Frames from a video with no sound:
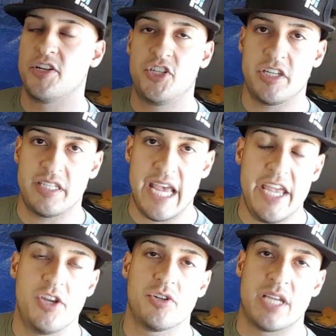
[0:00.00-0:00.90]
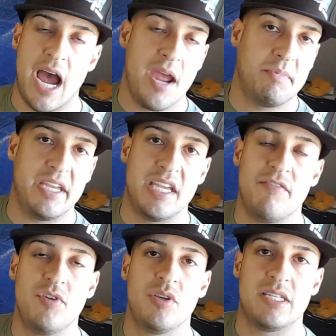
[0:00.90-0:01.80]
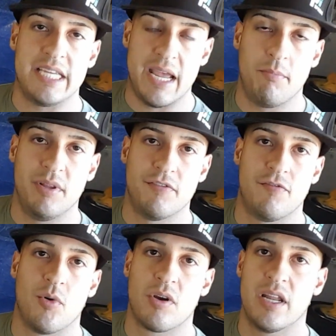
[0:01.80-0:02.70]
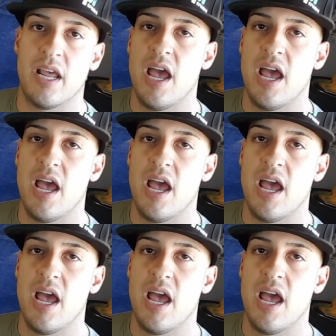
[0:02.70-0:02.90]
Just take your time. They give you the template for it.